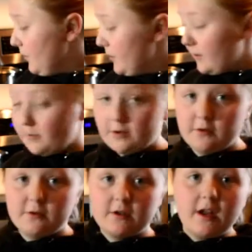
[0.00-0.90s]
So I'm going to
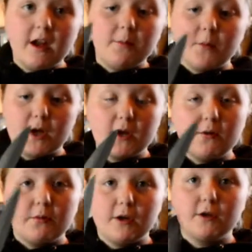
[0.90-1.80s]
use my
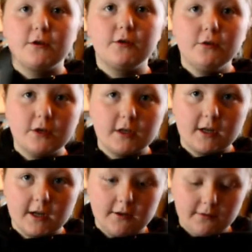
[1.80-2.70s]
big sushi
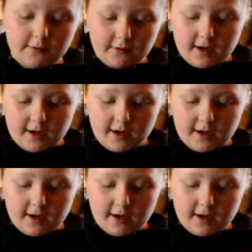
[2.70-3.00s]
knife,